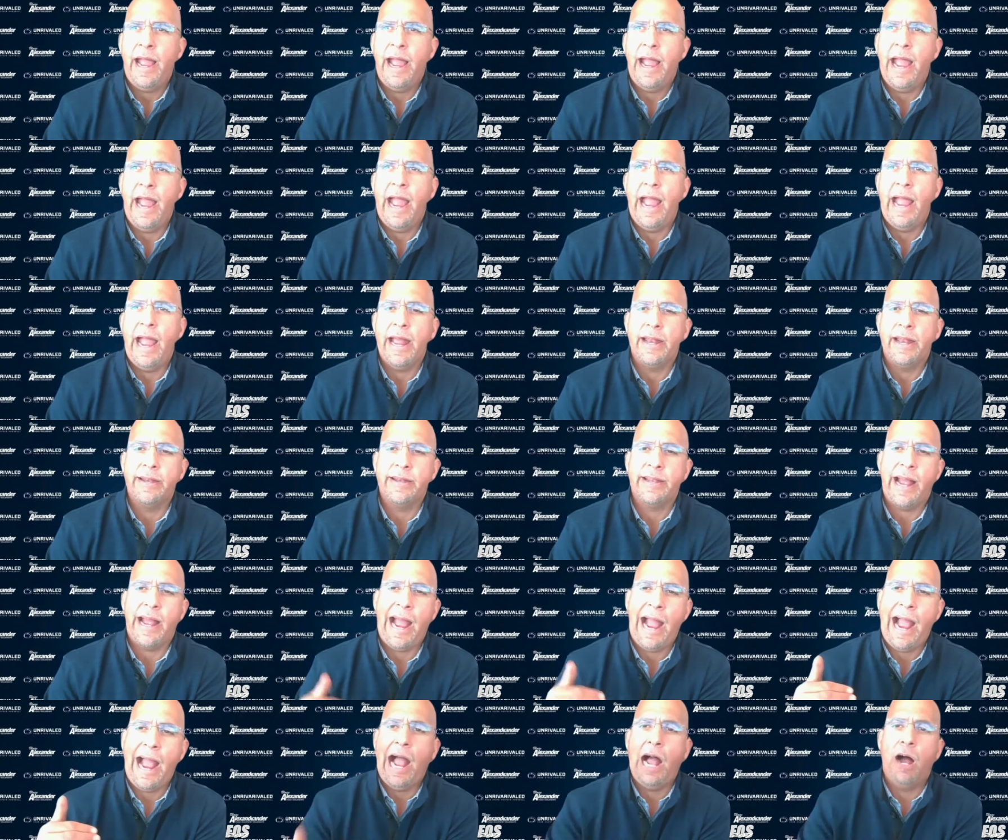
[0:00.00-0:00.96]
And
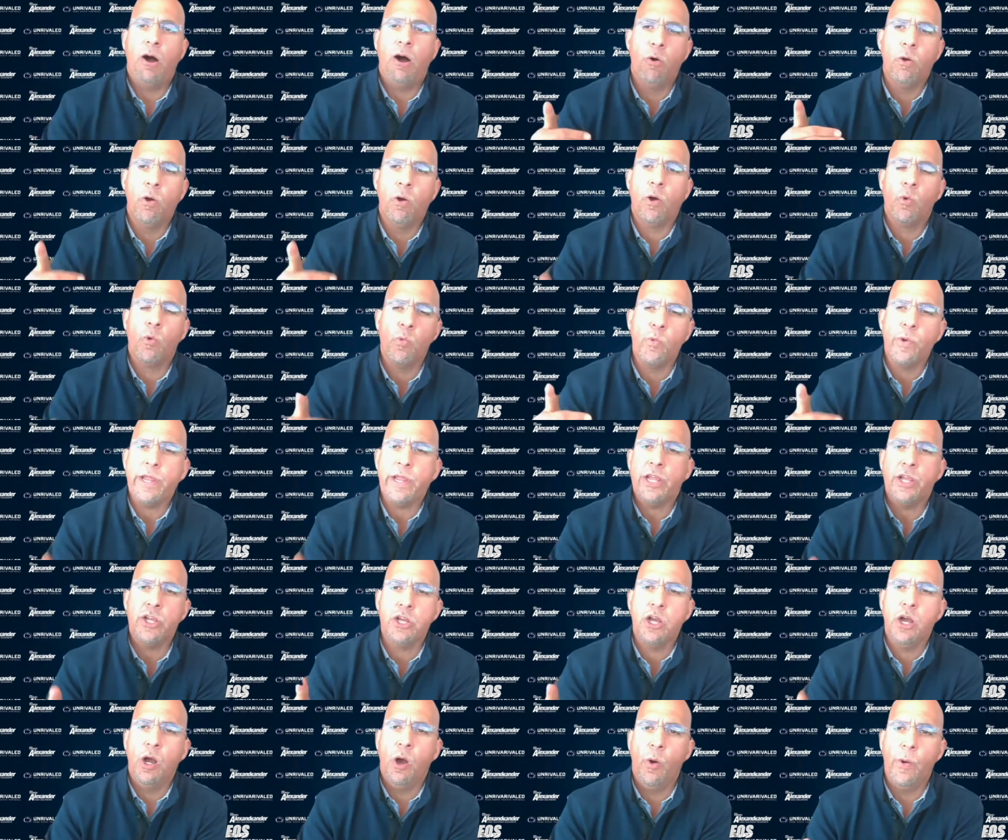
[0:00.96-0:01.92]
how are we
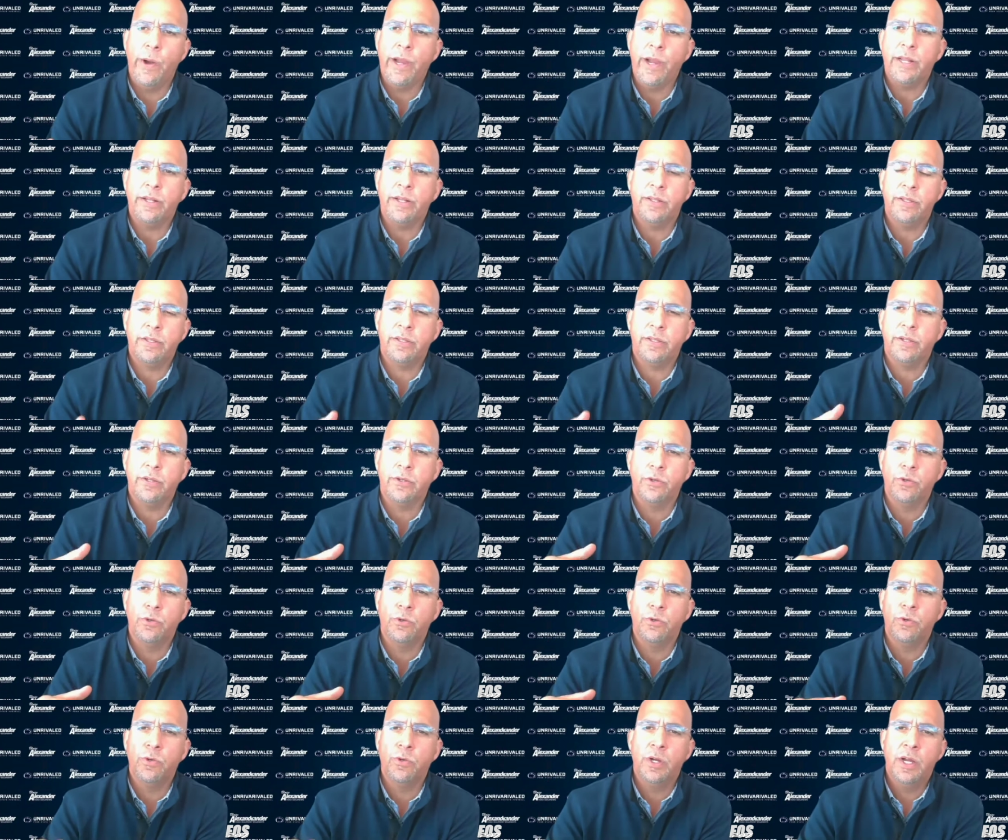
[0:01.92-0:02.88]
going
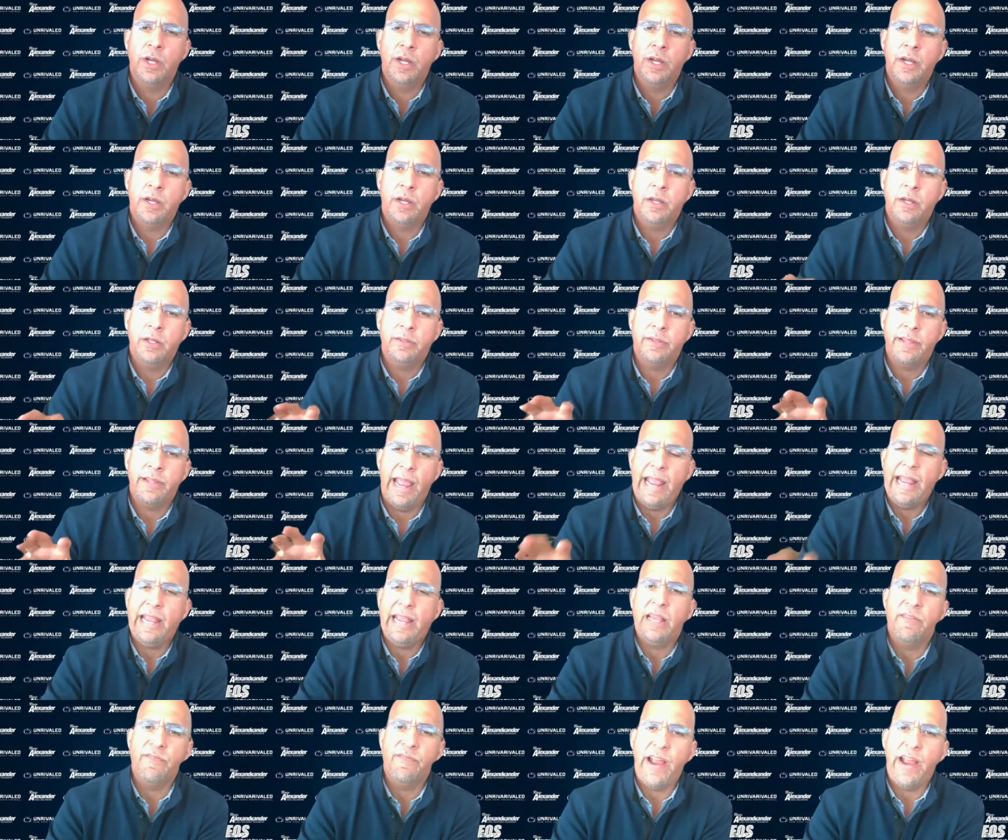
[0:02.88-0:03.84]
to
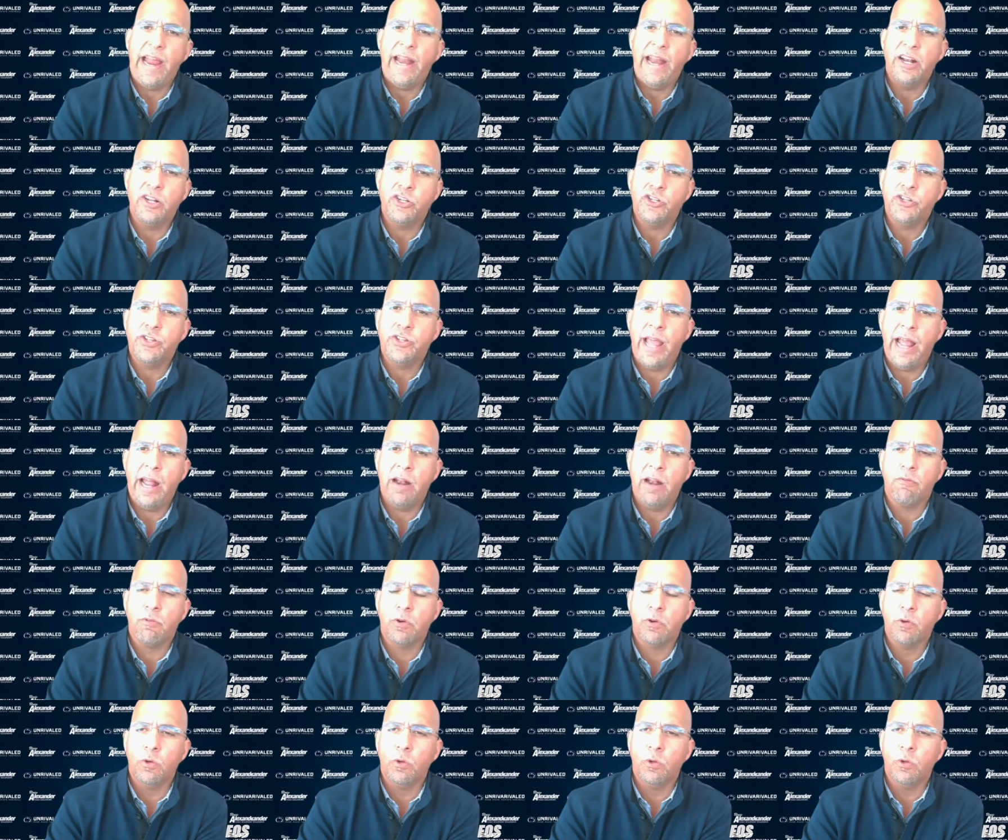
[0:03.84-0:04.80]
take advantage of that
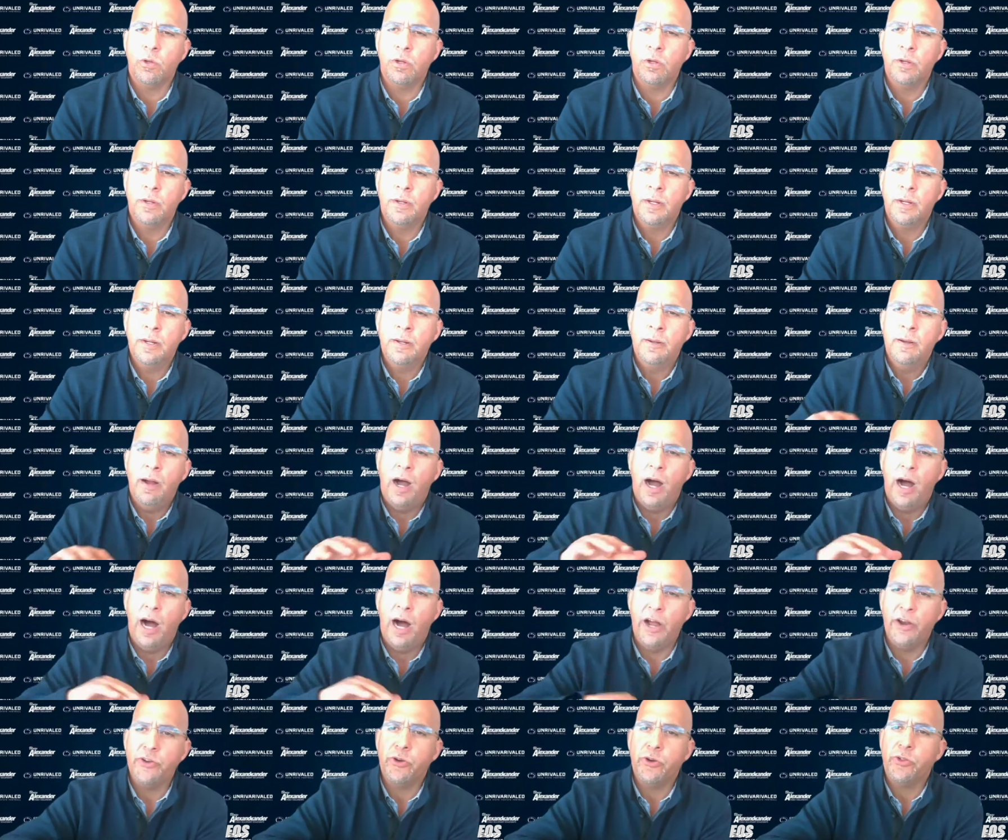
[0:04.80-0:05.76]
rule
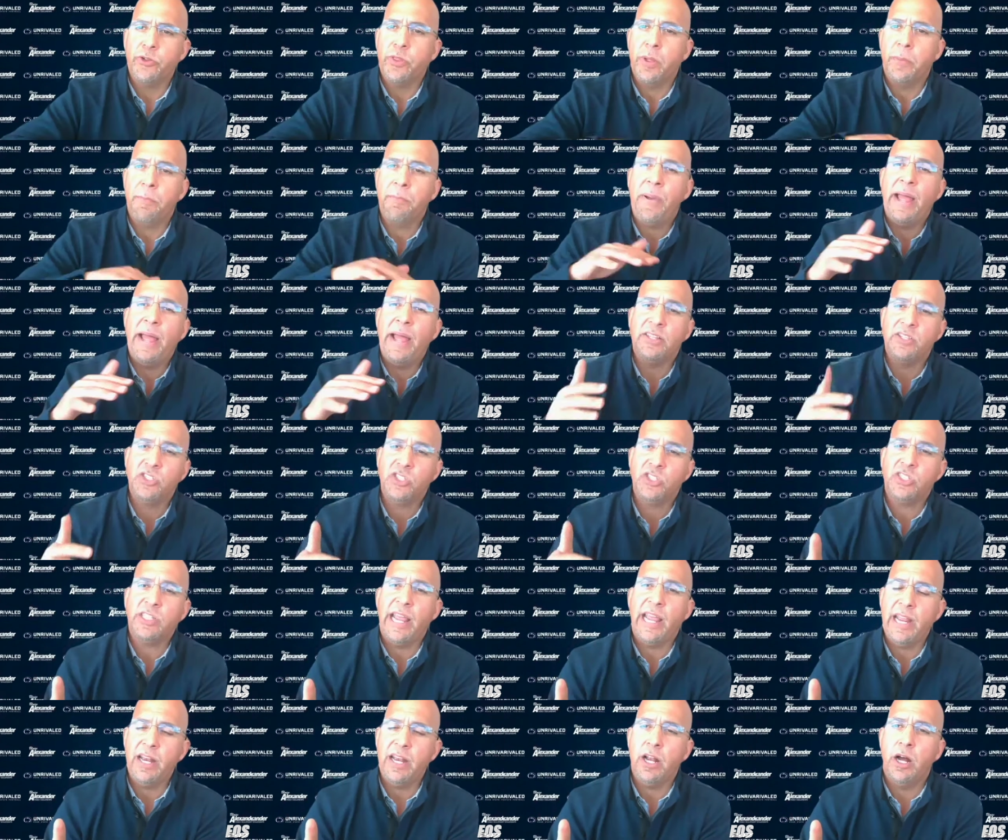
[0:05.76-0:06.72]
under the Penn
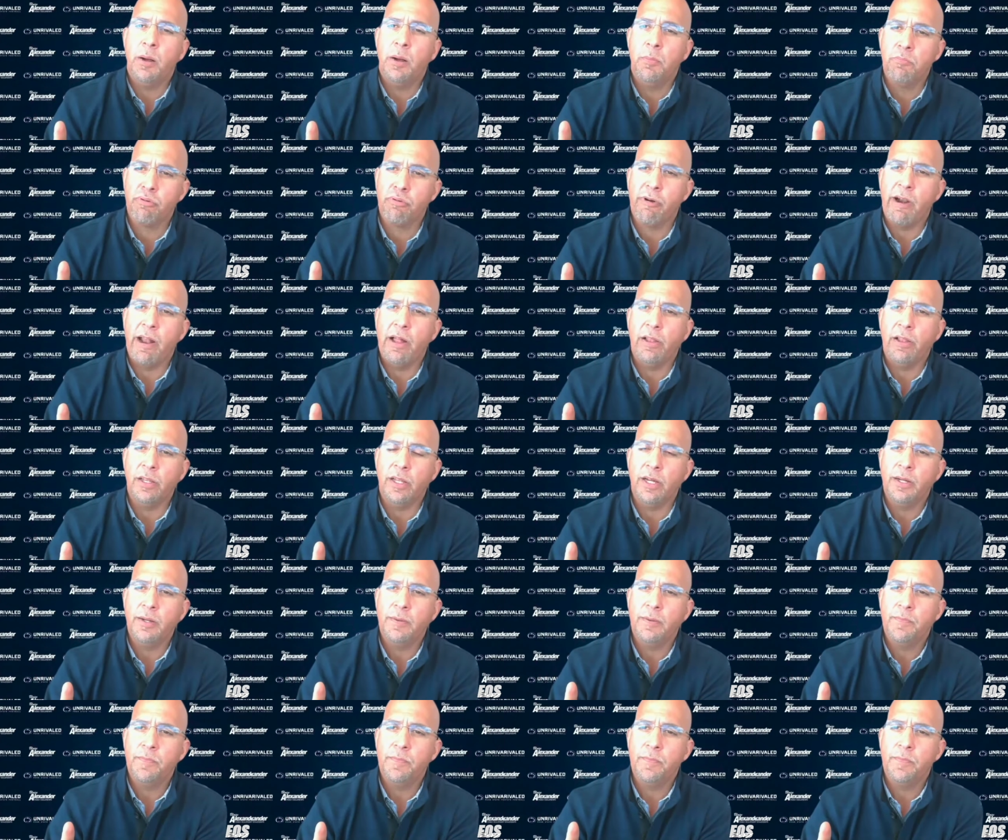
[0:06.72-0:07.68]
State umbrella